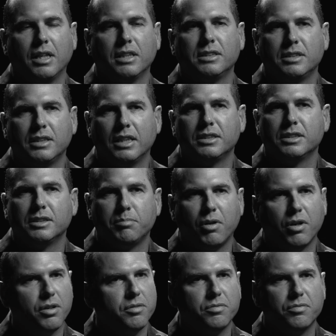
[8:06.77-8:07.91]
That's, that's just
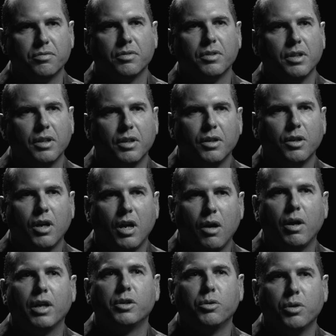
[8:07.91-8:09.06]
part of
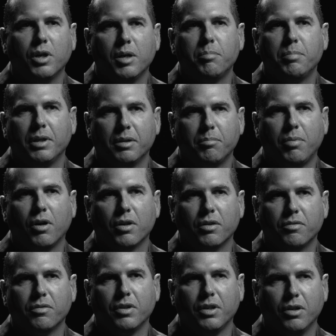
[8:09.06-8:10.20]
how I grew up and part
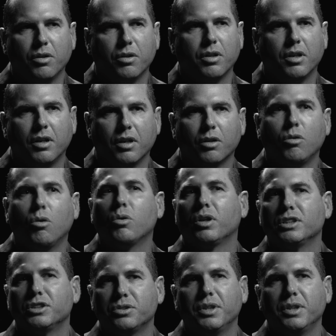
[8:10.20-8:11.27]
of, you know, the quote on the